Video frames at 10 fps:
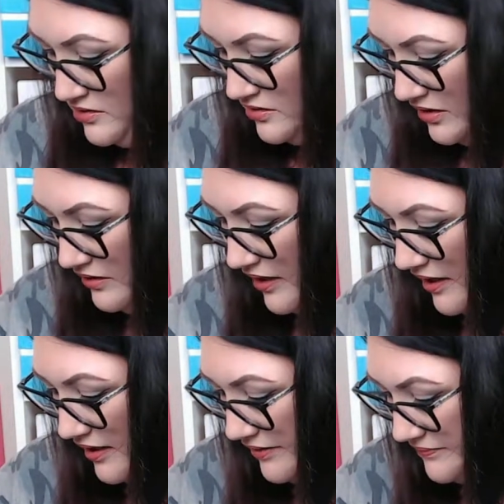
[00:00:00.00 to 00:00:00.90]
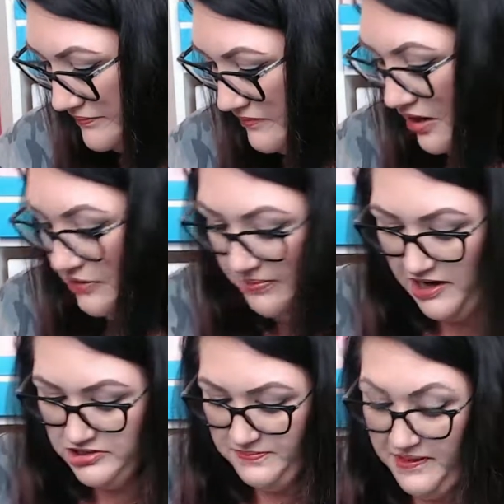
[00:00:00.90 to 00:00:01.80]
Okay. Oh,
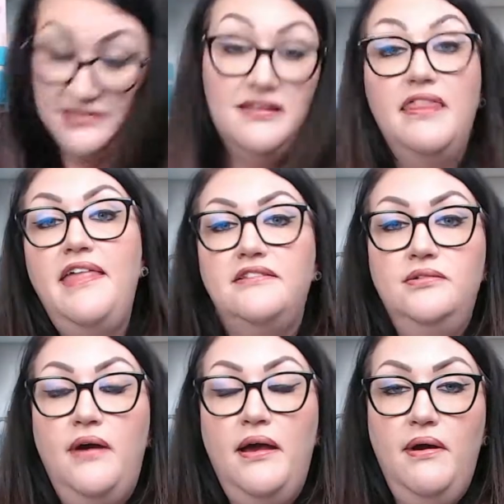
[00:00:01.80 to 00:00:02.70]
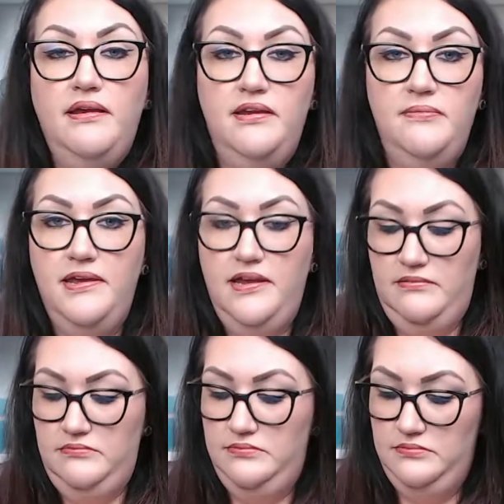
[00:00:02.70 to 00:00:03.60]
Posh Spice. That's who I wanted to be.
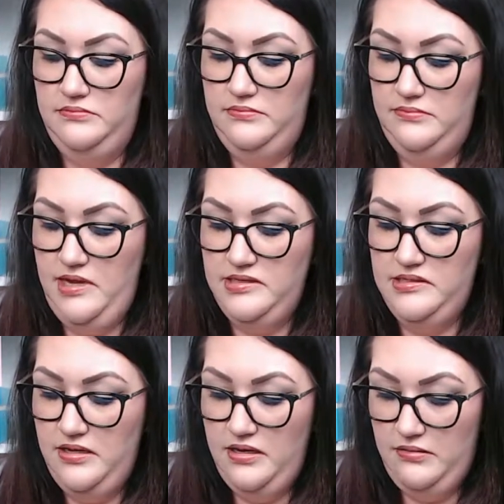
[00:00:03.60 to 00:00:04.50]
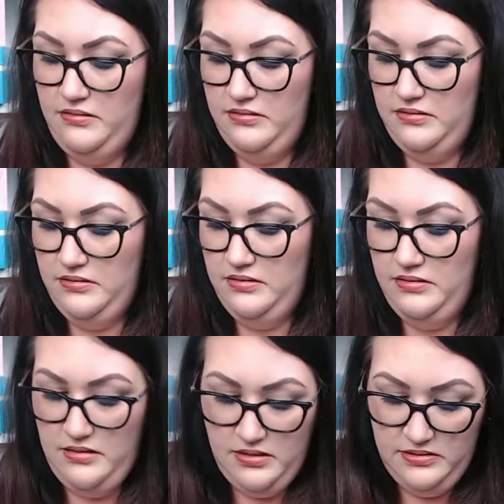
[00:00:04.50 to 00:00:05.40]
I
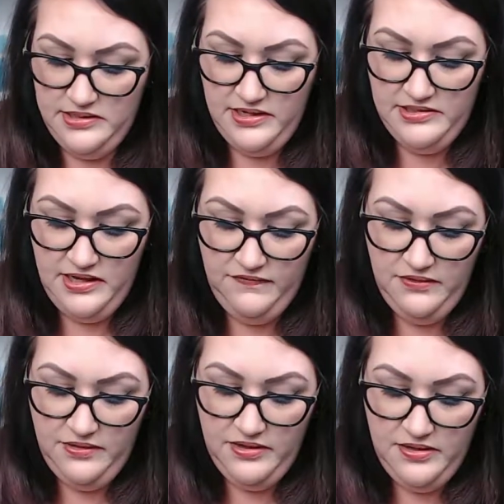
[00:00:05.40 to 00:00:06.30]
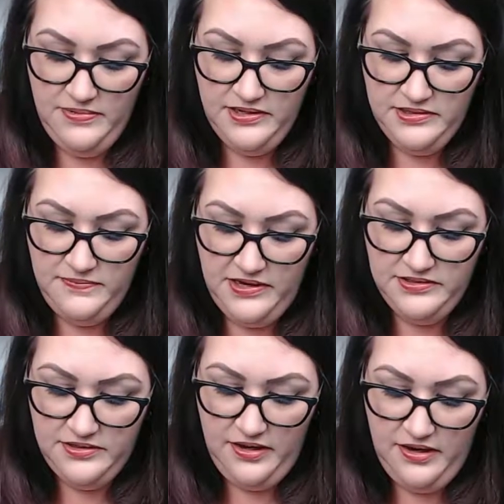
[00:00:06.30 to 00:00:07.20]
definitely wanted to be a Spice
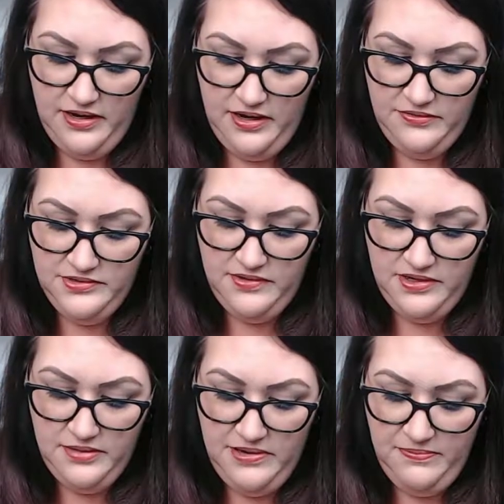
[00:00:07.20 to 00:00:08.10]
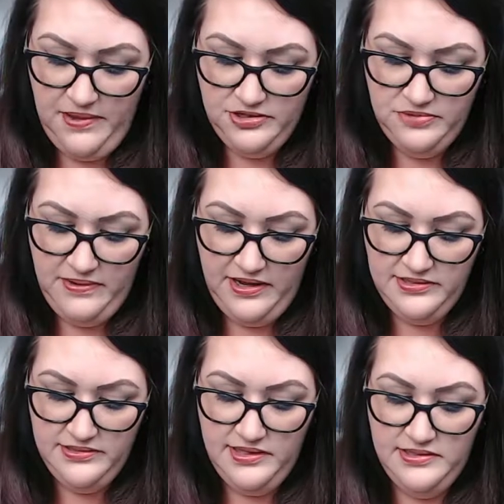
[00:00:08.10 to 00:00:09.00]
Girl, and I always wanted to be Posh
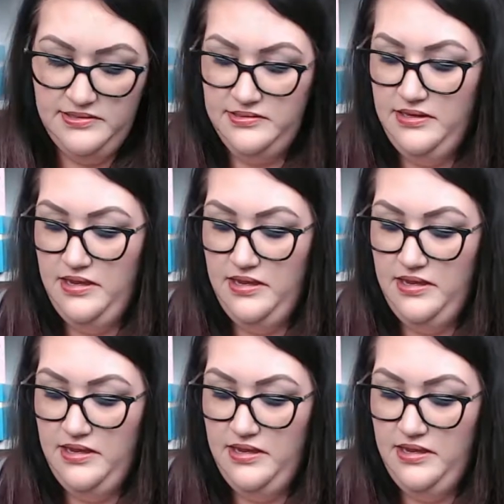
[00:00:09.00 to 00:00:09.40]
Spice.